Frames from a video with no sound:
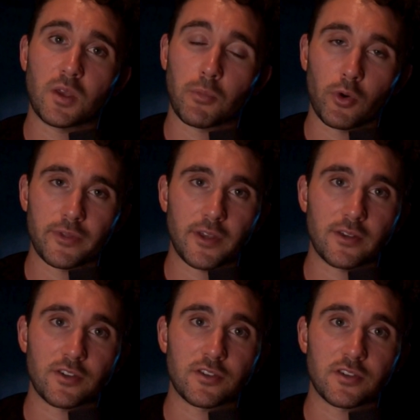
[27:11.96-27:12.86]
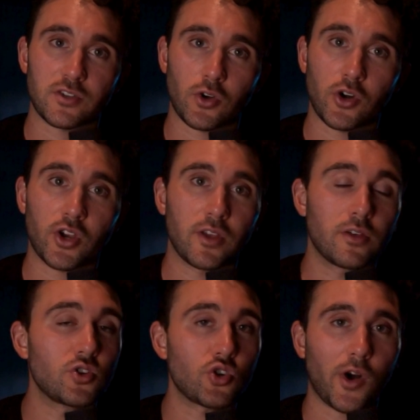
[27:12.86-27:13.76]
The important thing is just to start,
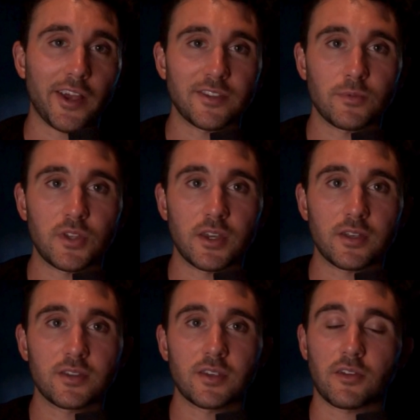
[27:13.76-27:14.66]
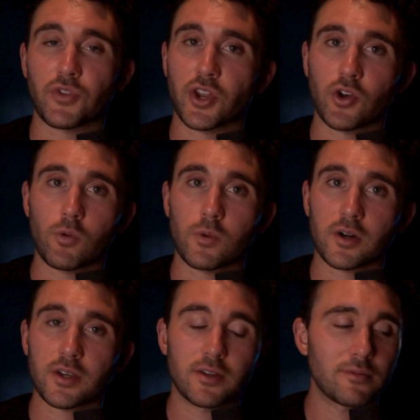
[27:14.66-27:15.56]
try some things. If they don't
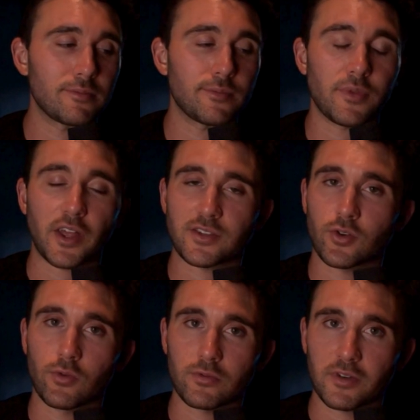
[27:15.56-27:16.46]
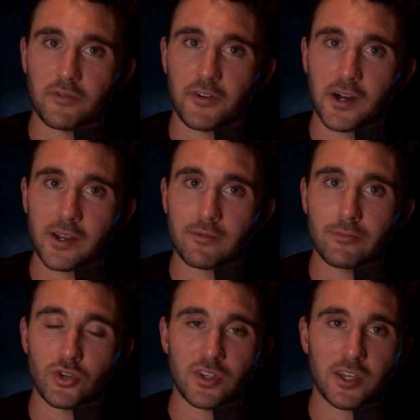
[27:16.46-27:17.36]
work, that's totally
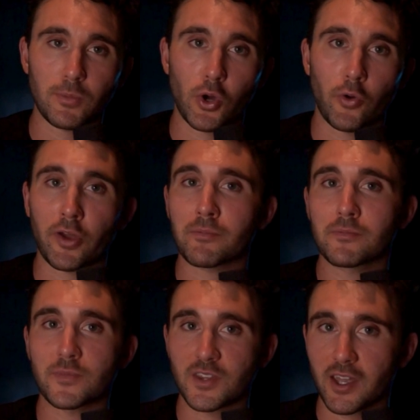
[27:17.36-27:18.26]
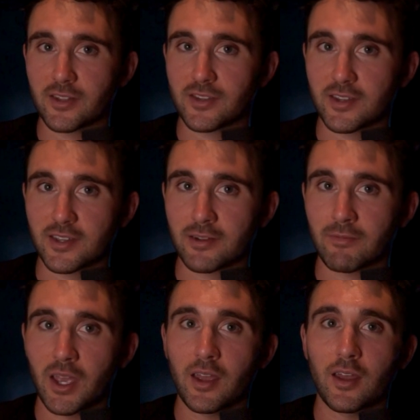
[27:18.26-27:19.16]
fine. Just keep going, stay
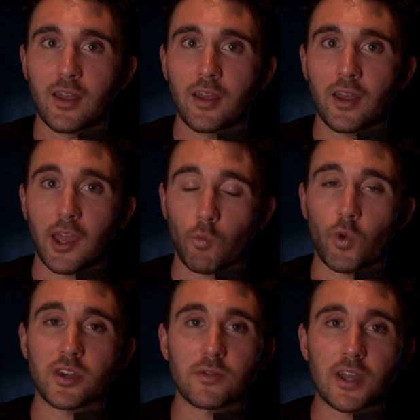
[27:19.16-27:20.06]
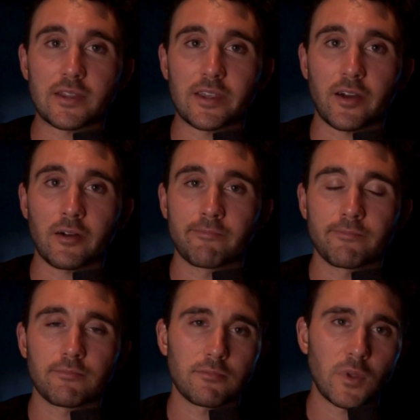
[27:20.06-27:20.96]
consistent, and when you get there,
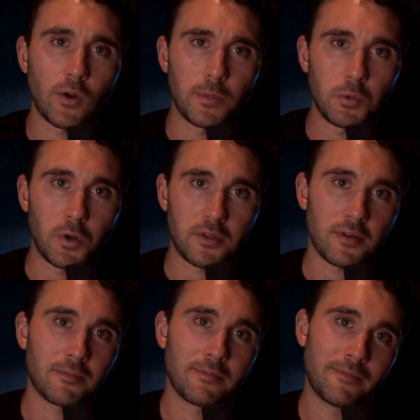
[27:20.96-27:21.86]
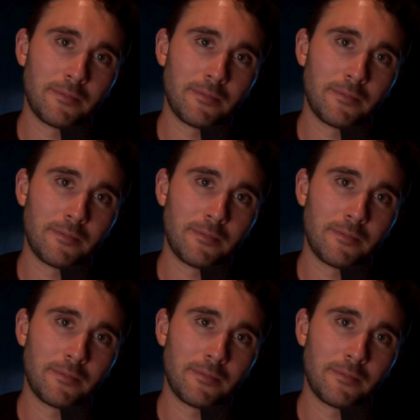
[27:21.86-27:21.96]
it'll be worth it.